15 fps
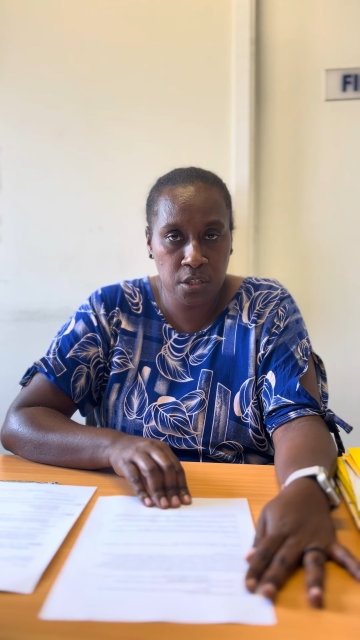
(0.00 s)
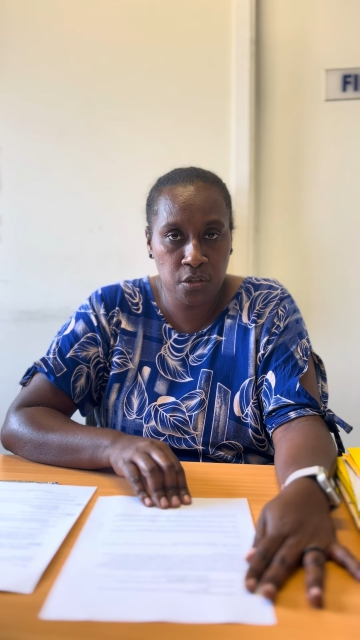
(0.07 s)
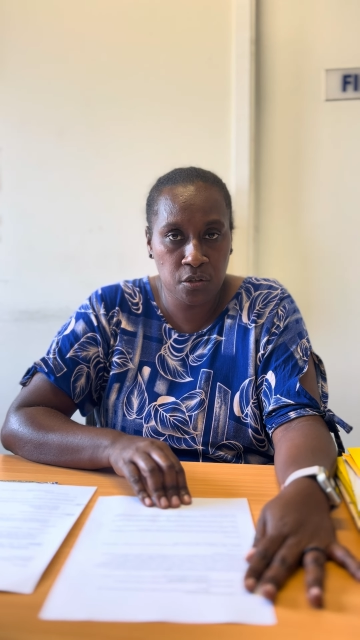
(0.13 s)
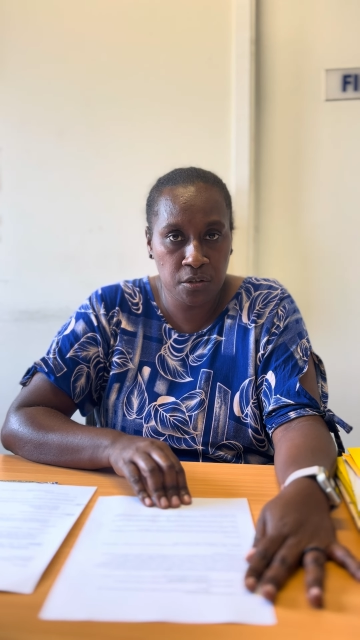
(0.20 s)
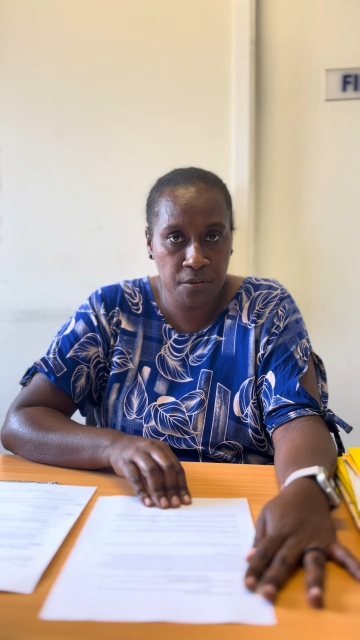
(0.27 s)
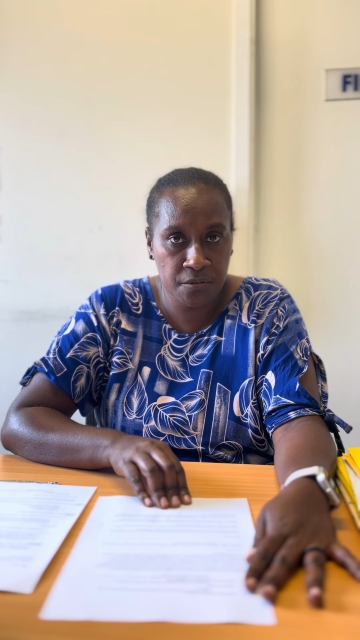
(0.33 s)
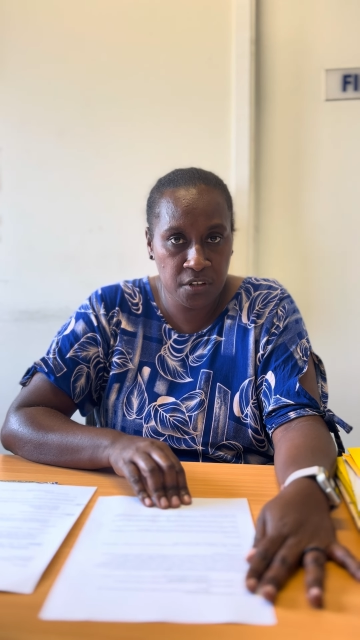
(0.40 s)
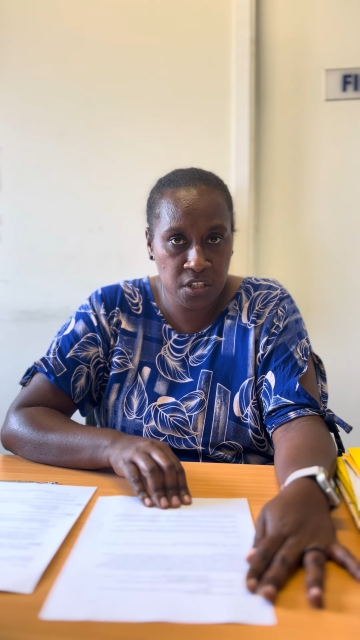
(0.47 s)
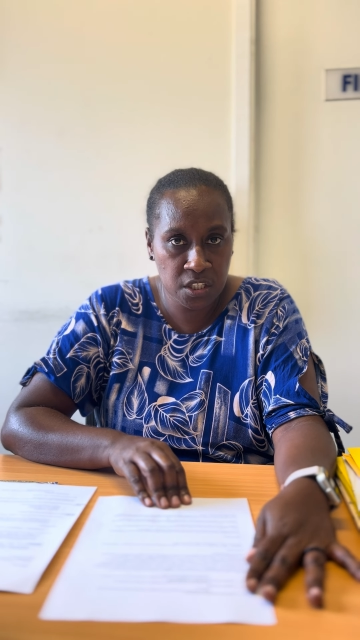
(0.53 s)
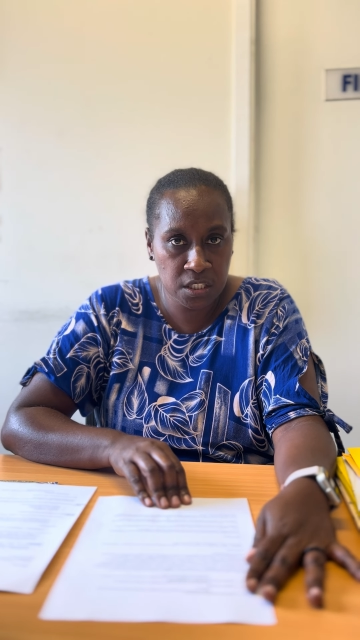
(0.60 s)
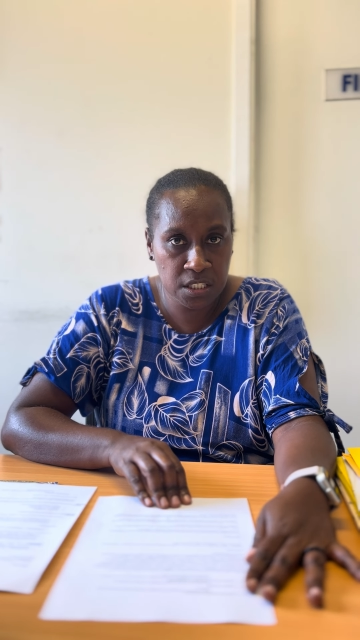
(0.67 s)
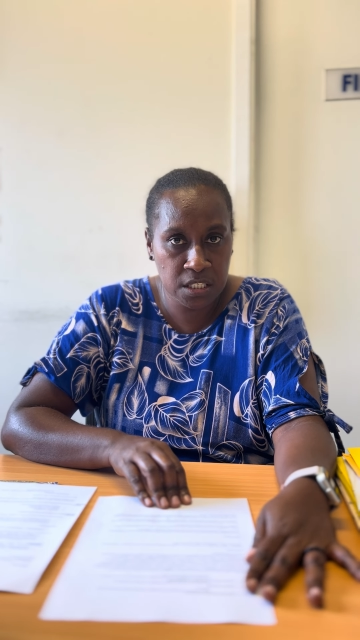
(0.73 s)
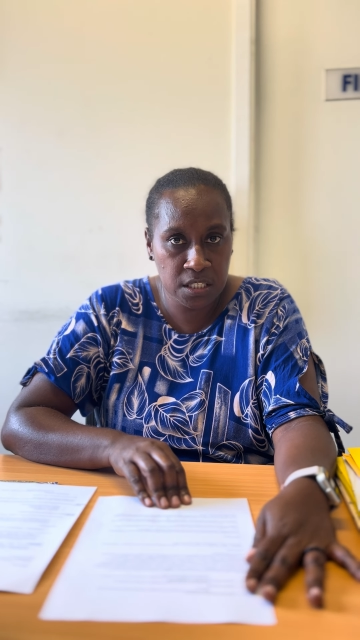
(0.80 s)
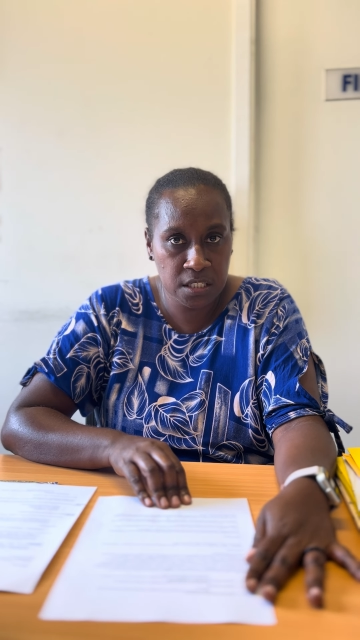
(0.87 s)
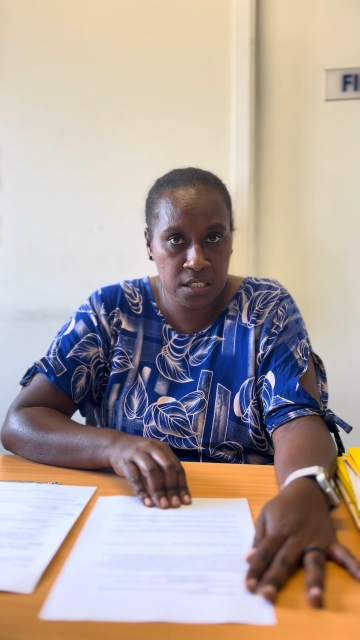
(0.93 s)

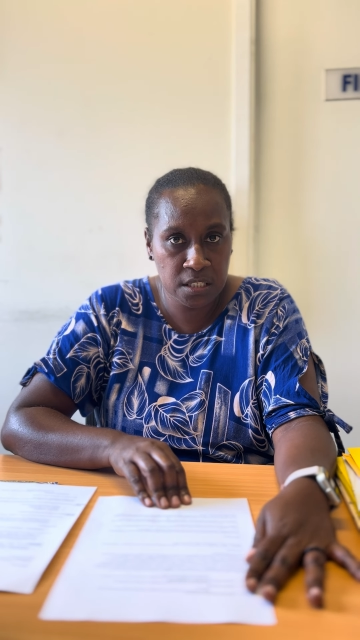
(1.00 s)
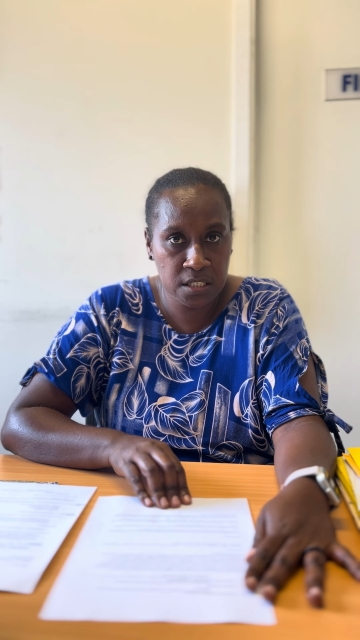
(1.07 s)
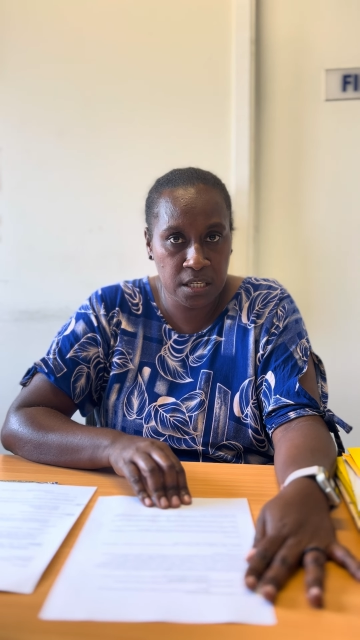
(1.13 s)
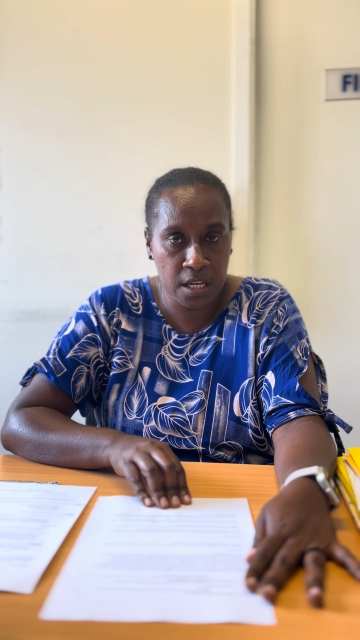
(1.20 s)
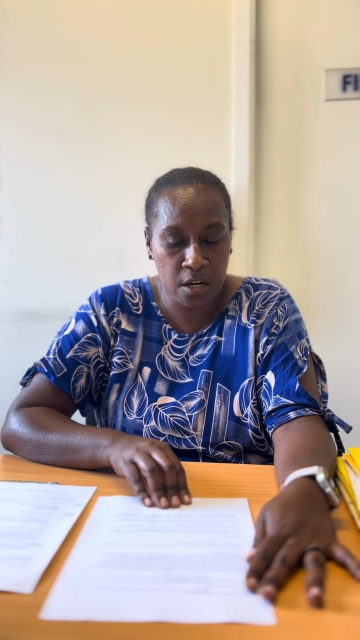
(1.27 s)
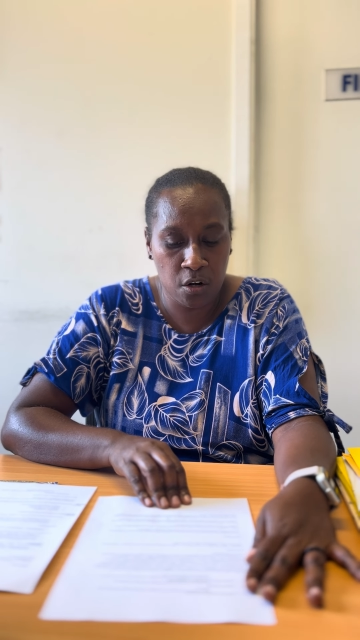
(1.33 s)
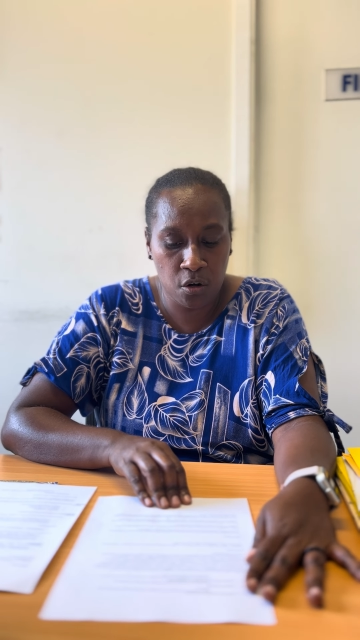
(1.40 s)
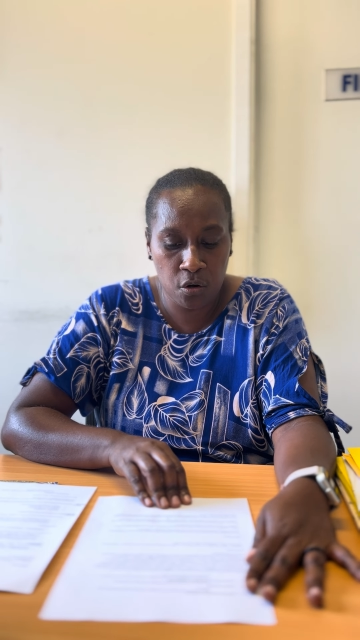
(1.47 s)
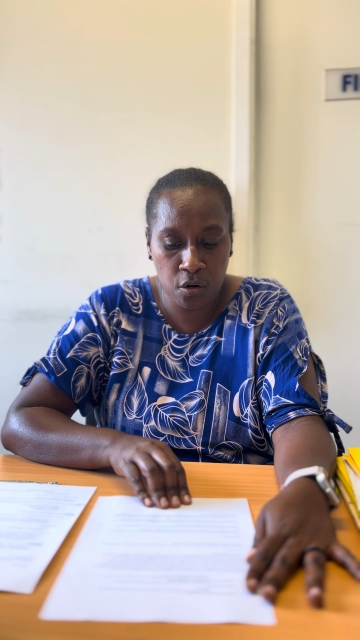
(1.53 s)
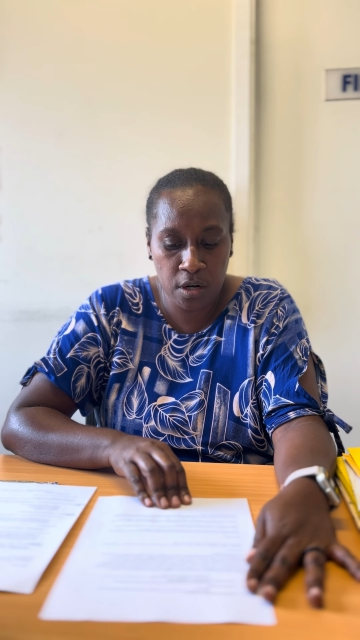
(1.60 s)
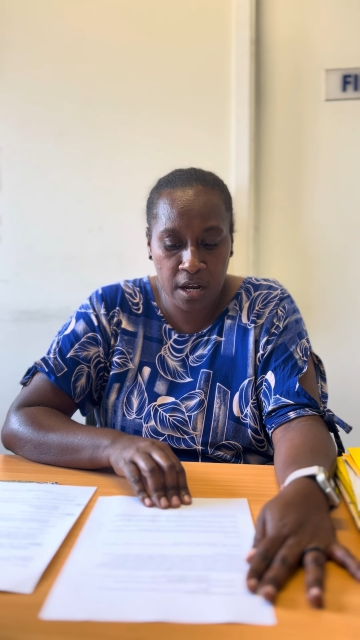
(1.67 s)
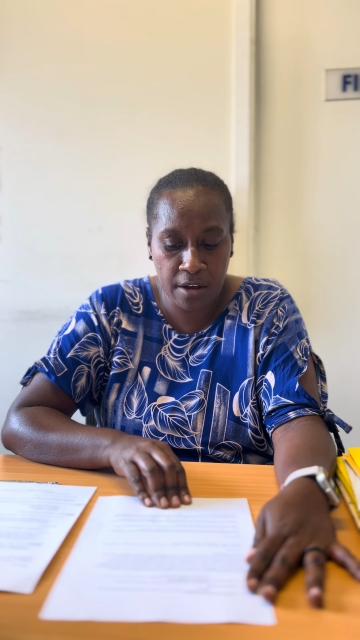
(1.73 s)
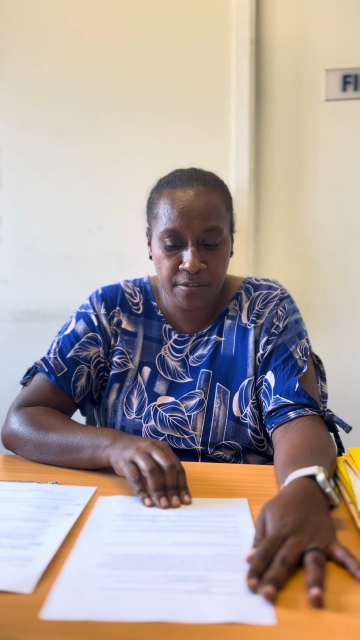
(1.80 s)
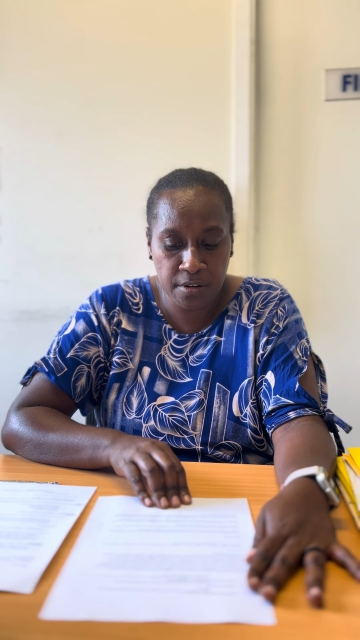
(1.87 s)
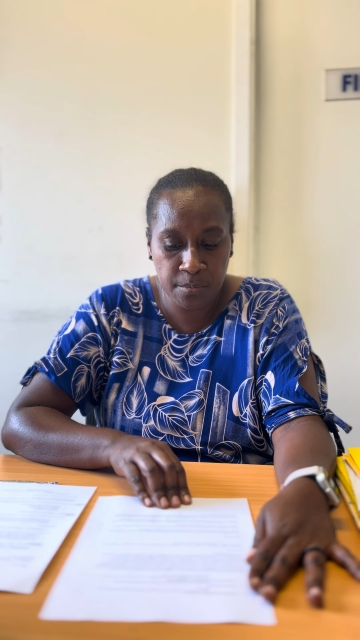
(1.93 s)
universities, and local
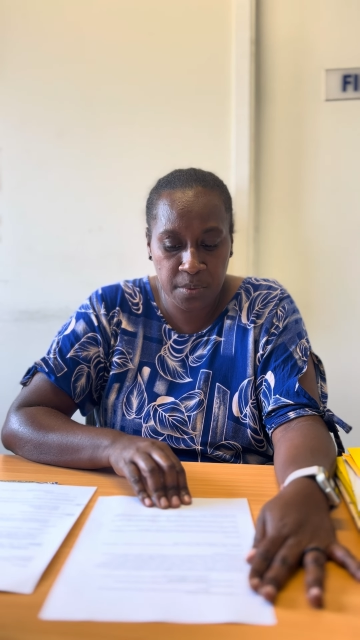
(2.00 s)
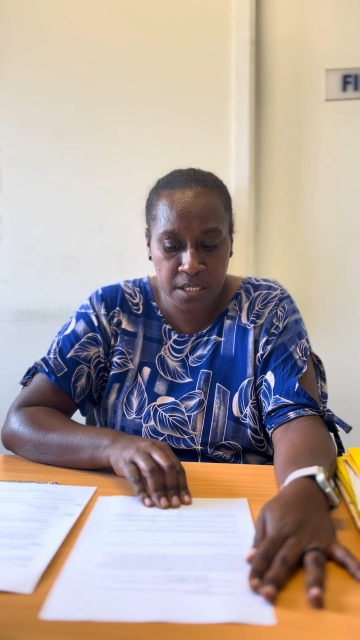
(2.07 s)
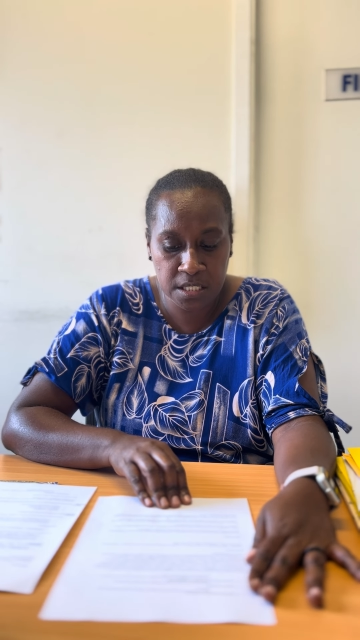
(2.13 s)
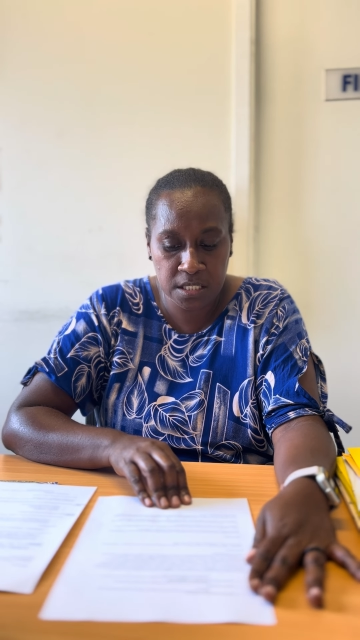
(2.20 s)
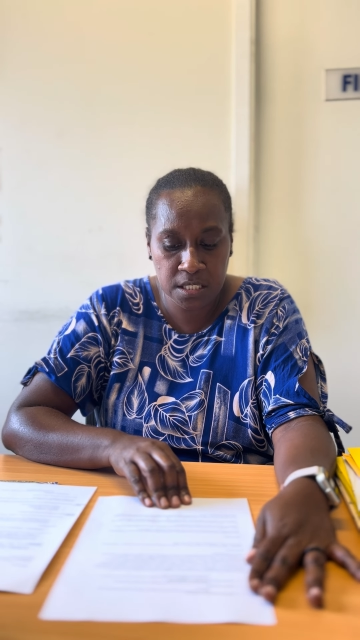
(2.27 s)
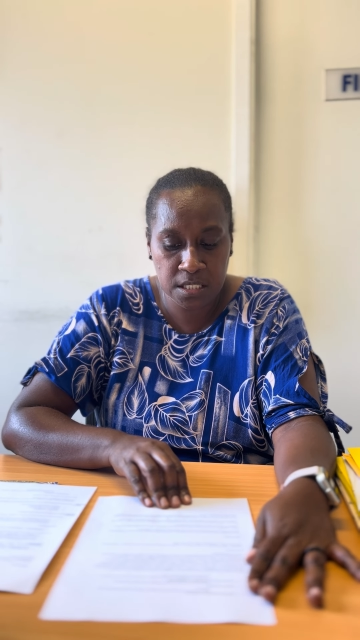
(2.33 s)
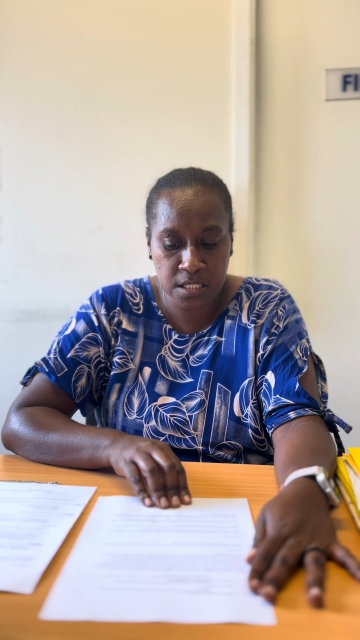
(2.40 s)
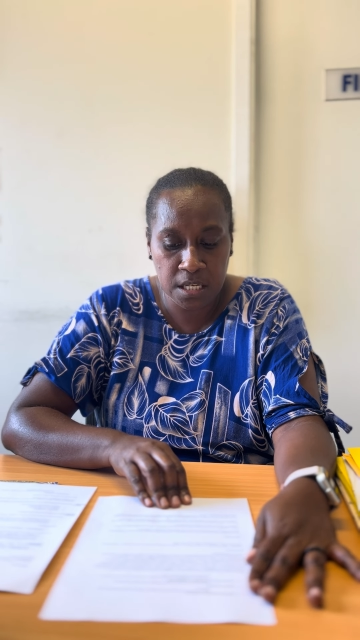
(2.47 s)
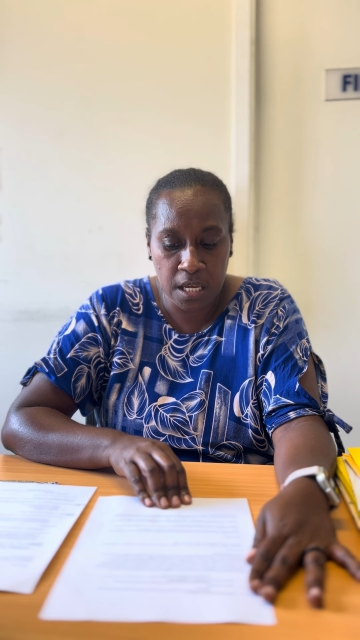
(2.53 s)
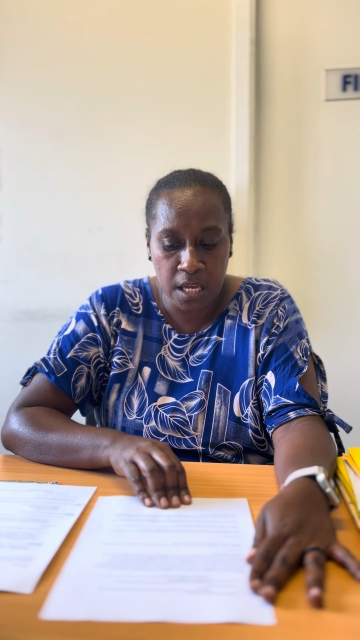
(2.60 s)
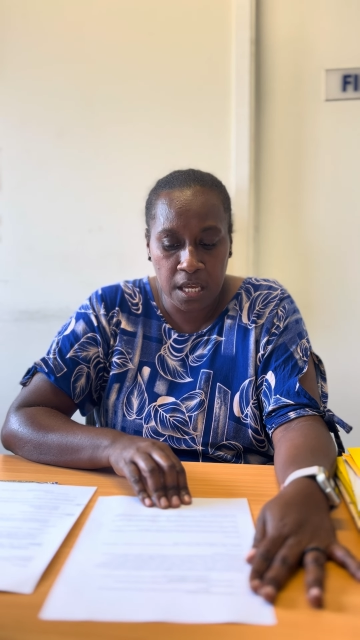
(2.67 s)
governments,